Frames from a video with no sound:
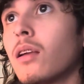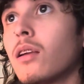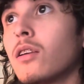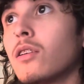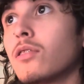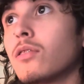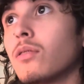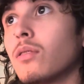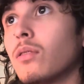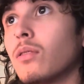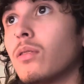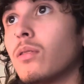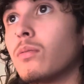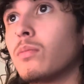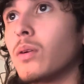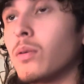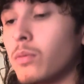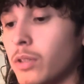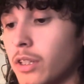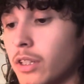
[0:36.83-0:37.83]
So
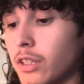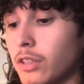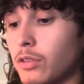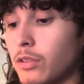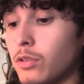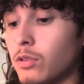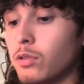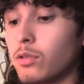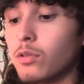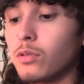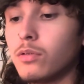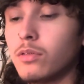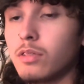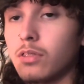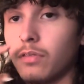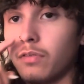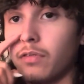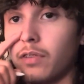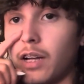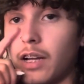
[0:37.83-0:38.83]
what we can do
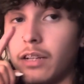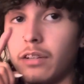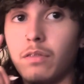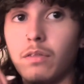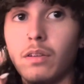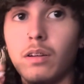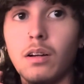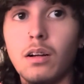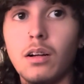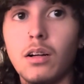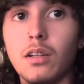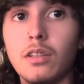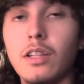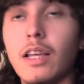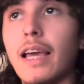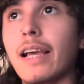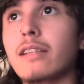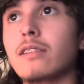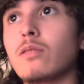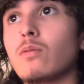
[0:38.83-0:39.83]
to find the
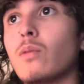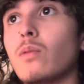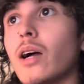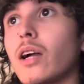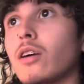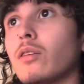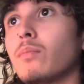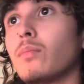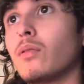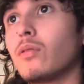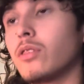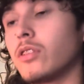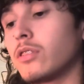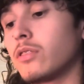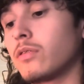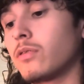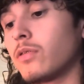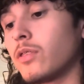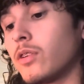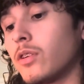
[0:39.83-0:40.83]
x and y components
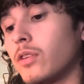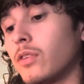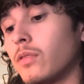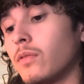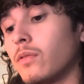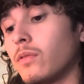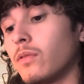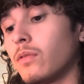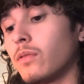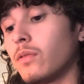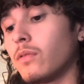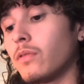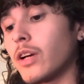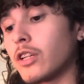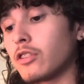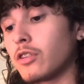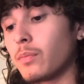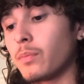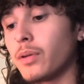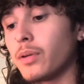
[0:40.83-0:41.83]
for
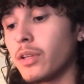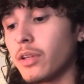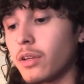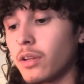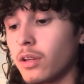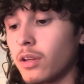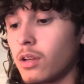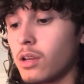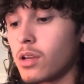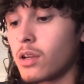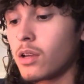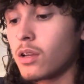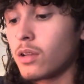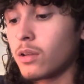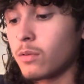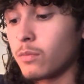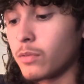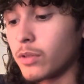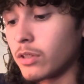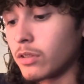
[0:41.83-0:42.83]
vector P,
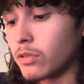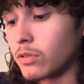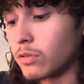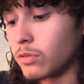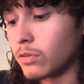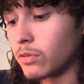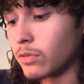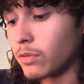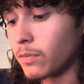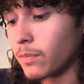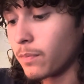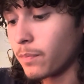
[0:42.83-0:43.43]
we can do